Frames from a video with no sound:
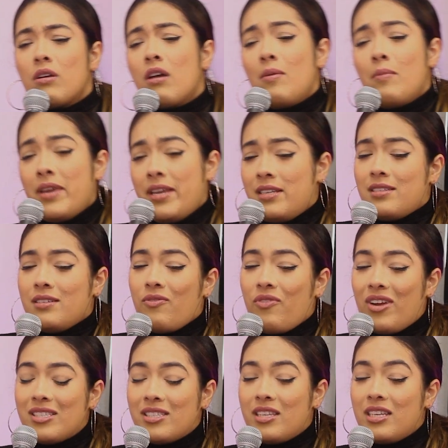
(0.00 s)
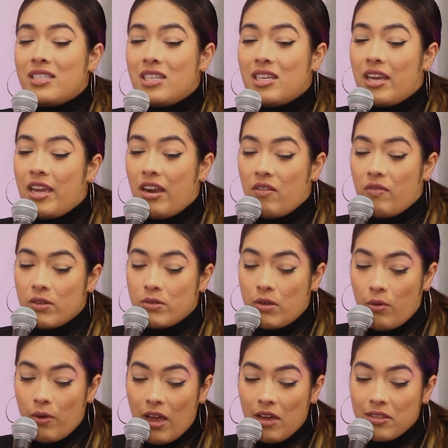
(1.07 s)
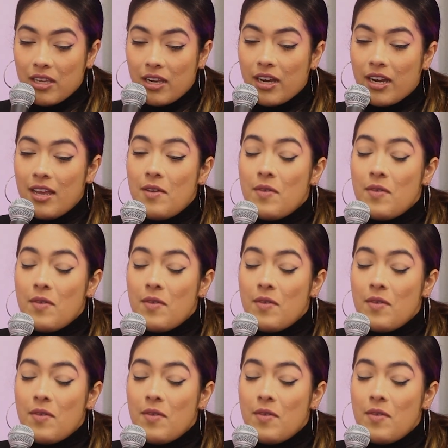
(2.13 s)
amazing friends and they took care of us while we were out there.